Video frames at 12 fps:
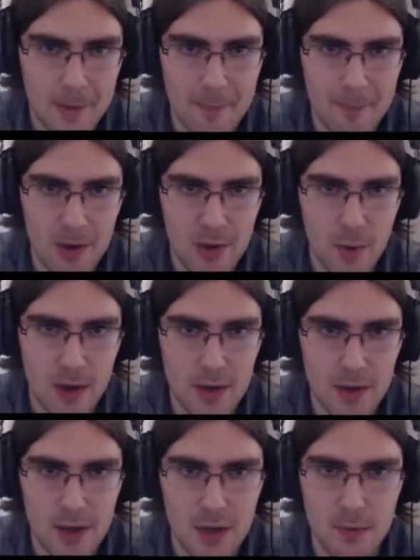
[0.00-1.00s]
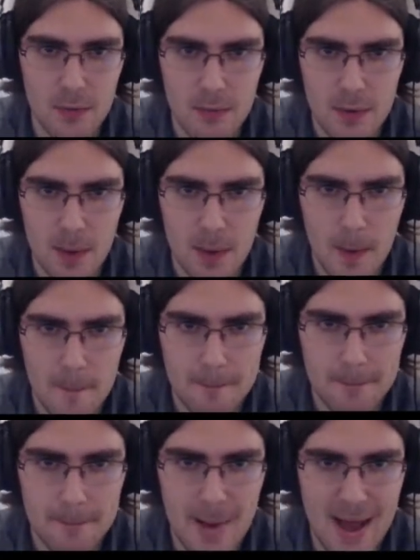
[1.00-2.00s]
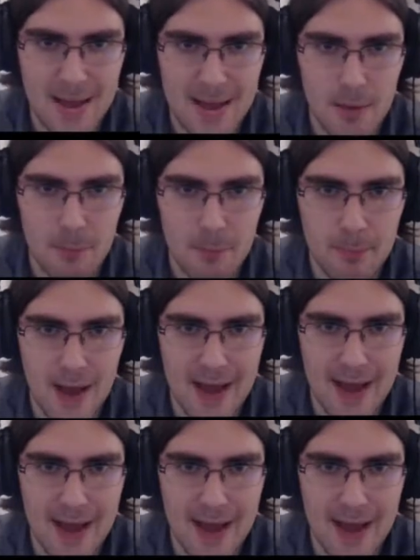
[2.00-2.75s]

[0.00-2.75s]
You're a bit of a big one, aren't you? Bang!